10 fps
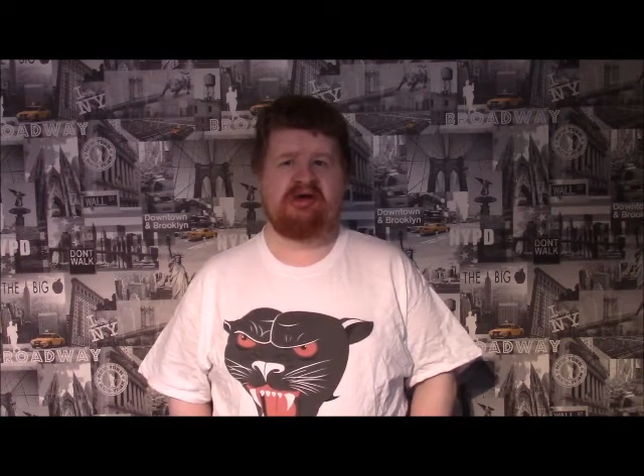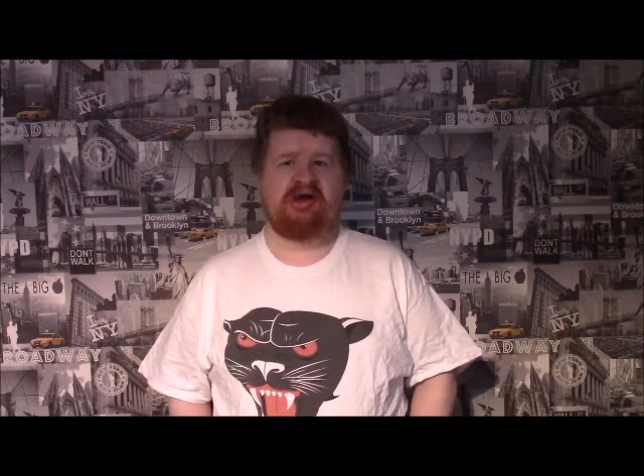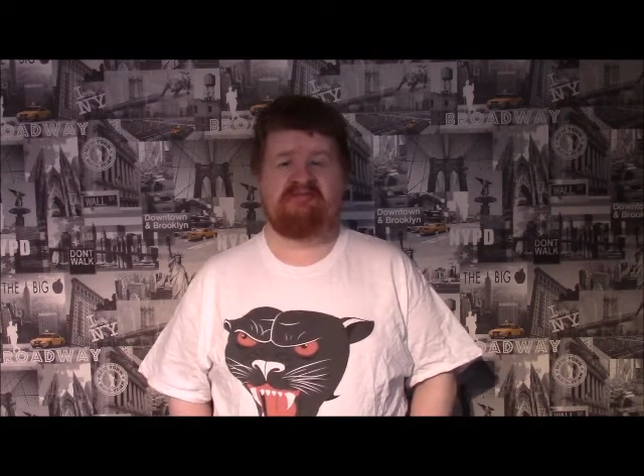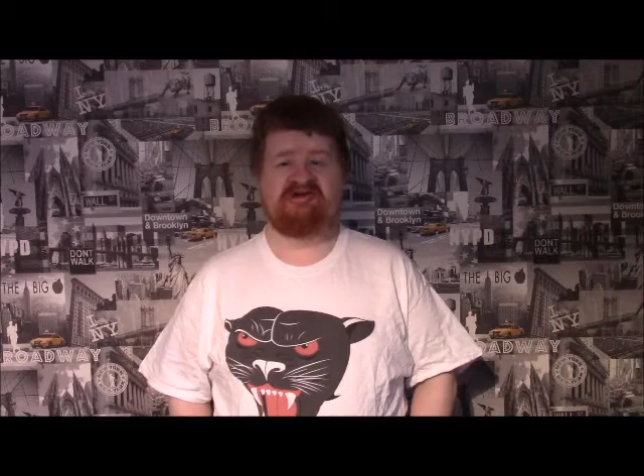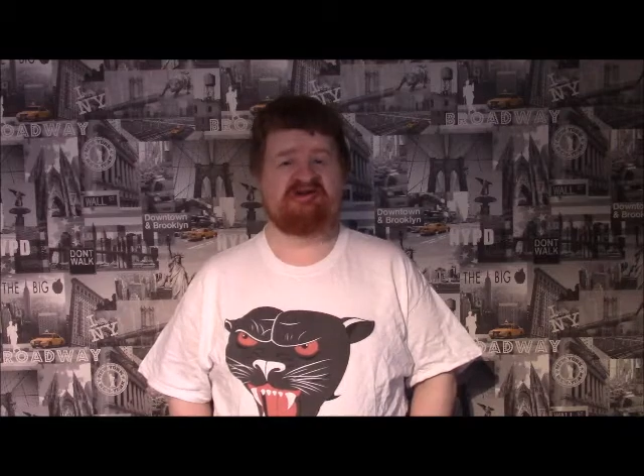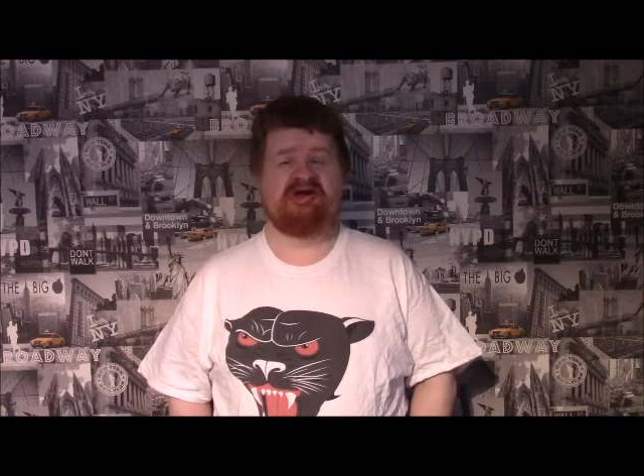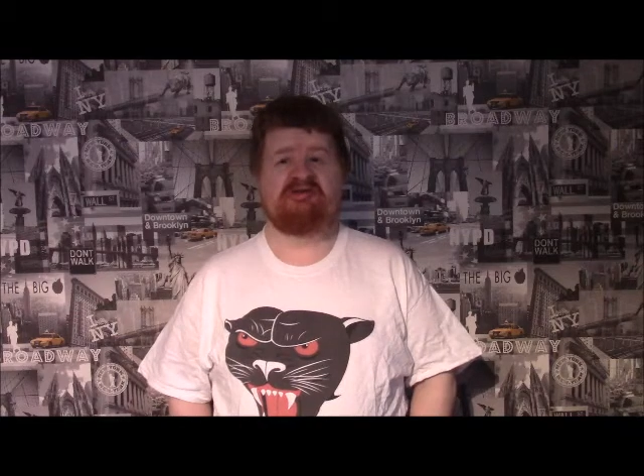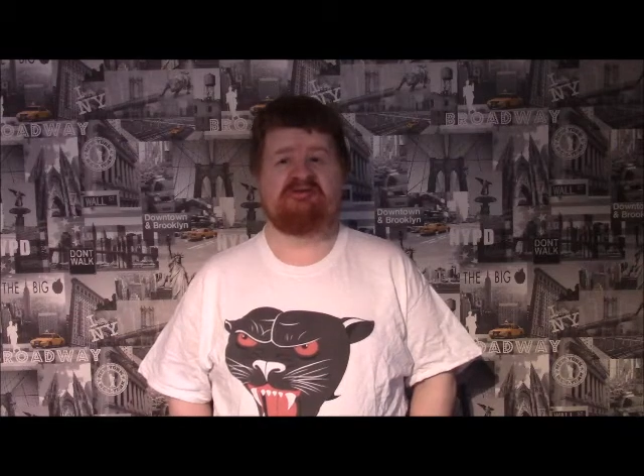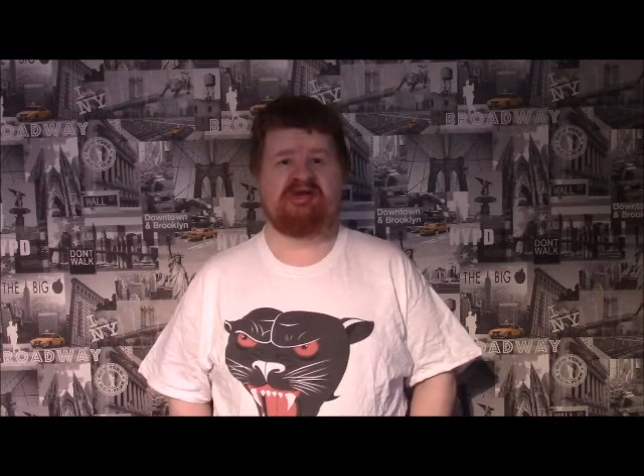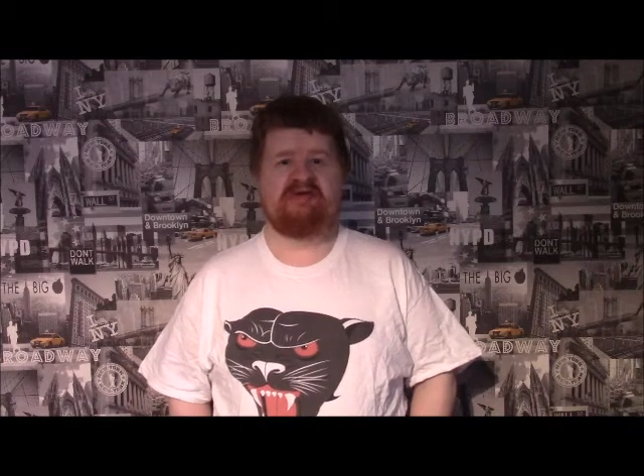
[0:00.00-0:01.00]
and basically I
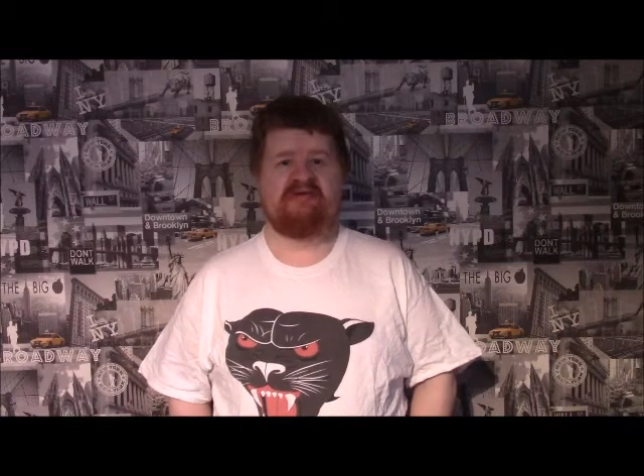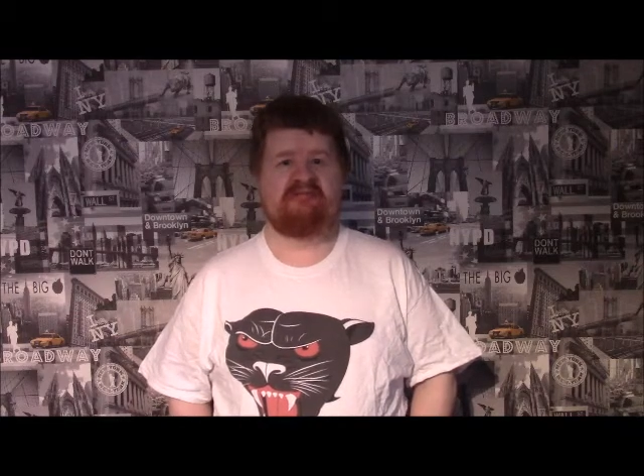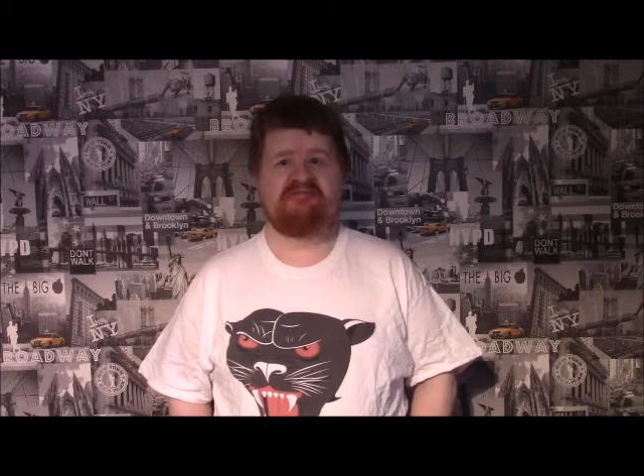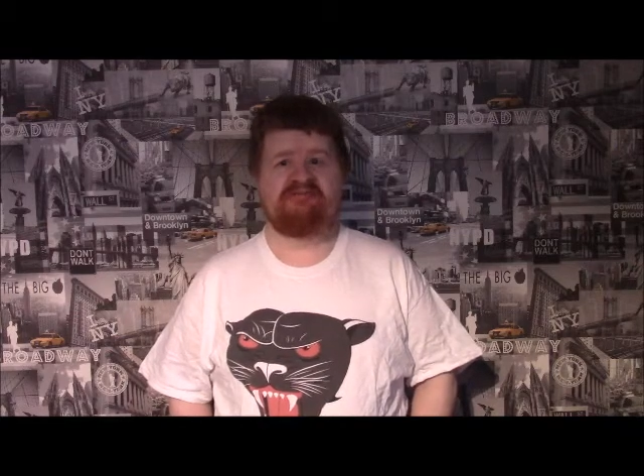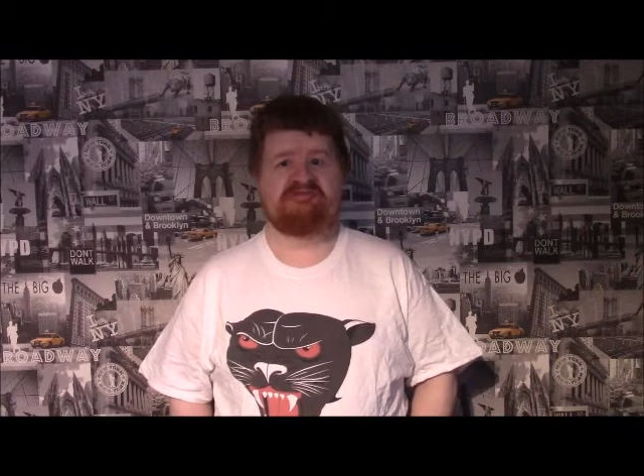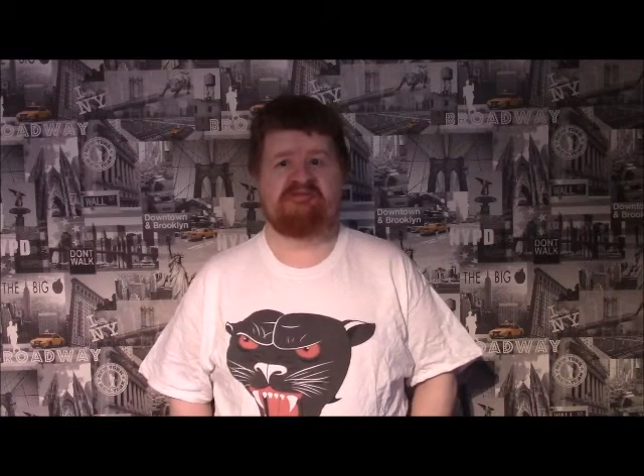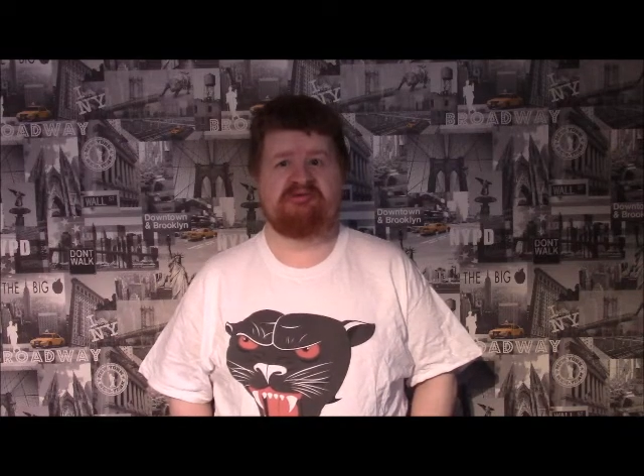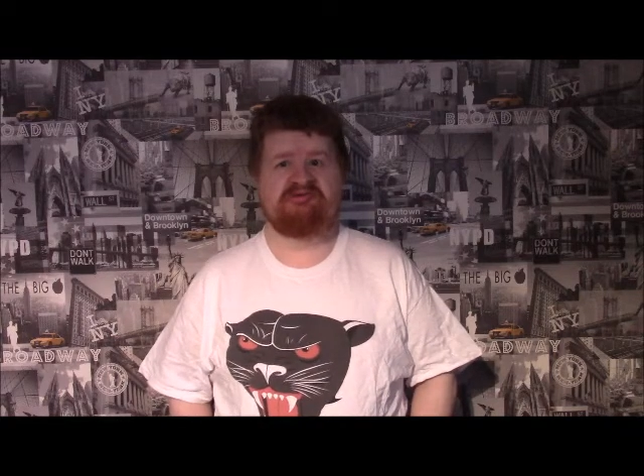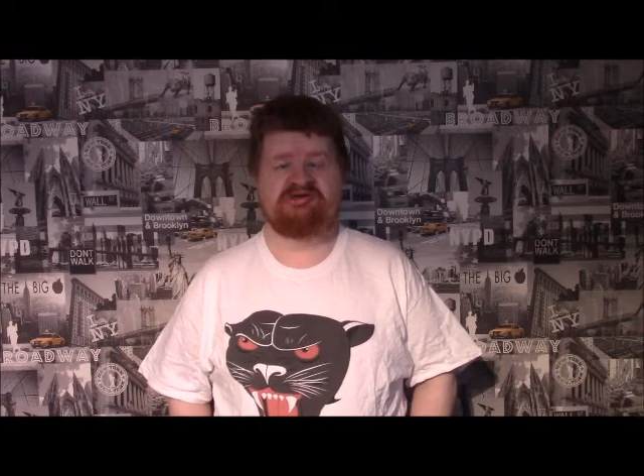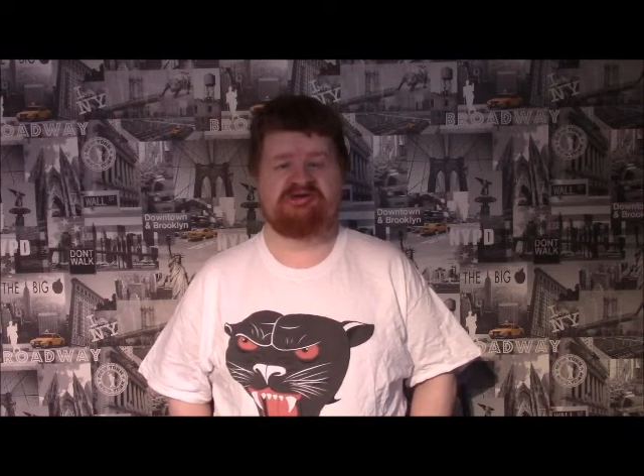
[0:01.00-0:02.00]
don't care if I'm
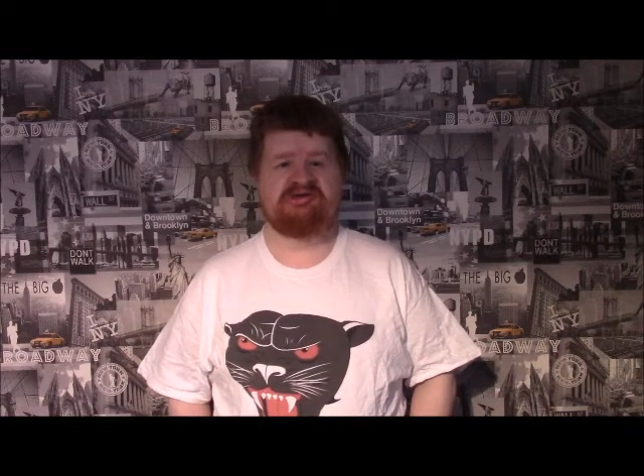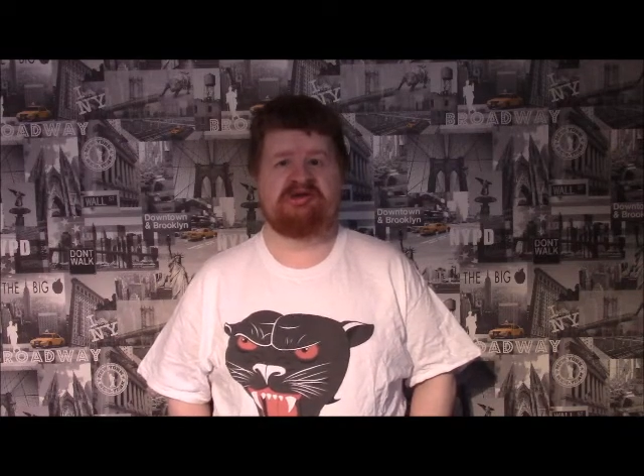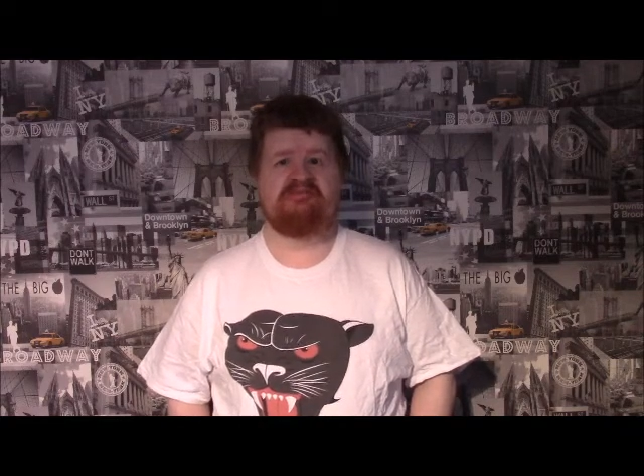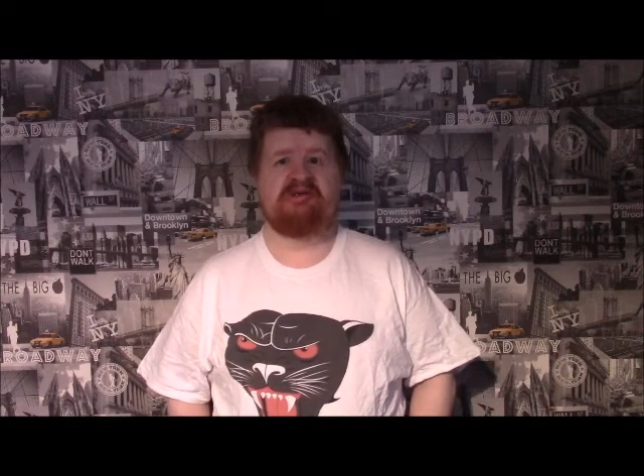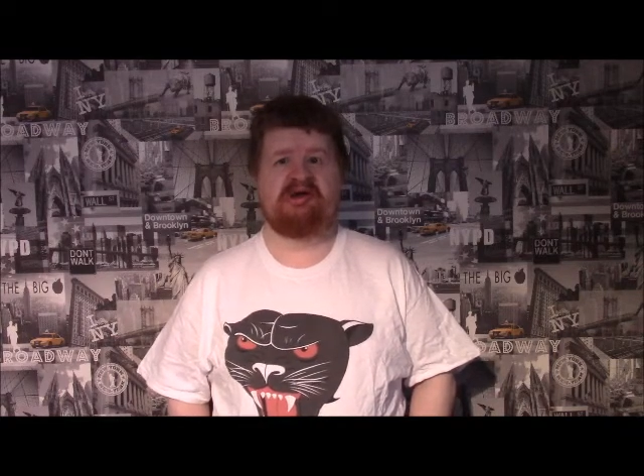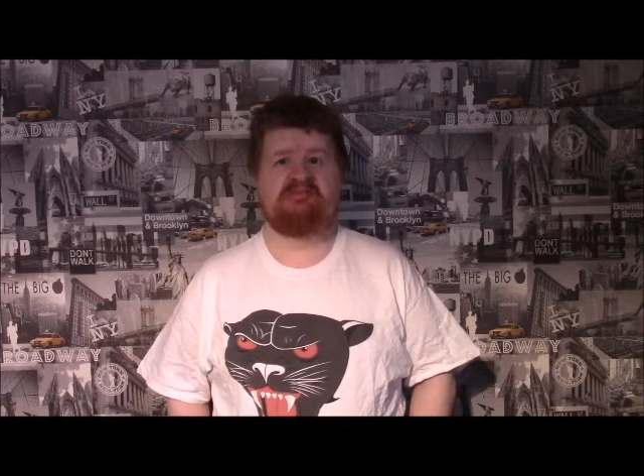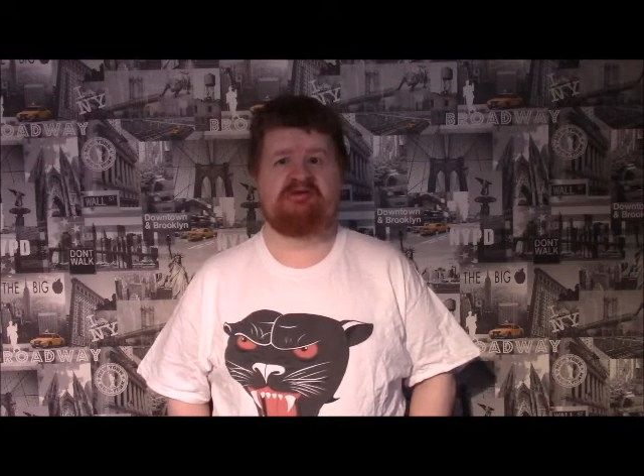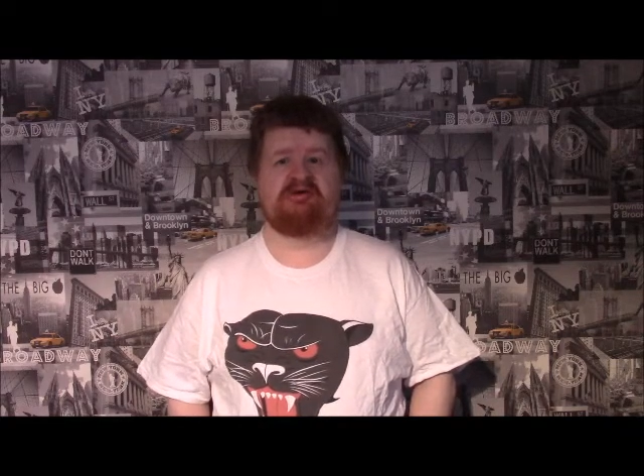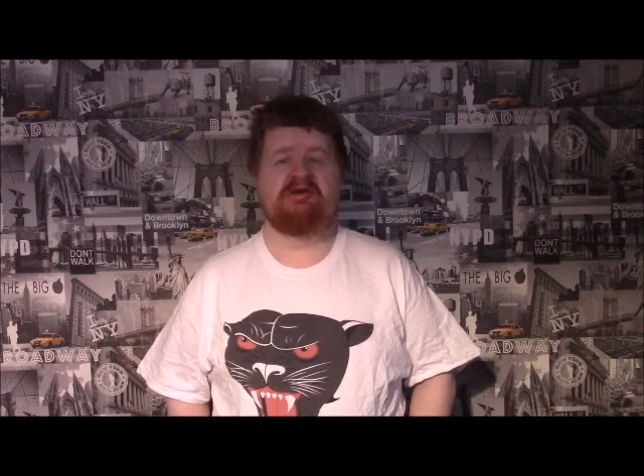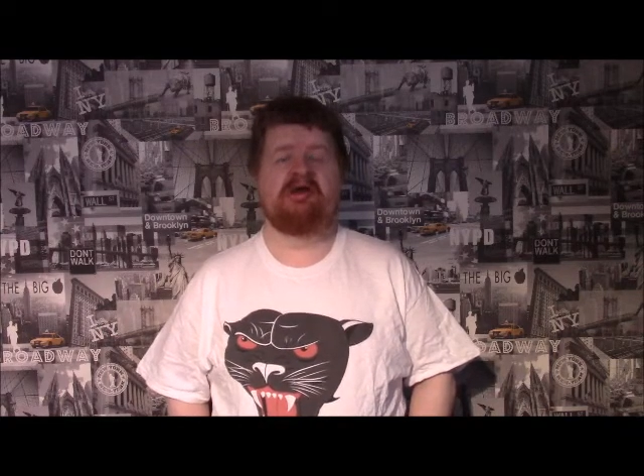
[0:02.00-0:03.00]
mispronouncing his name anymore,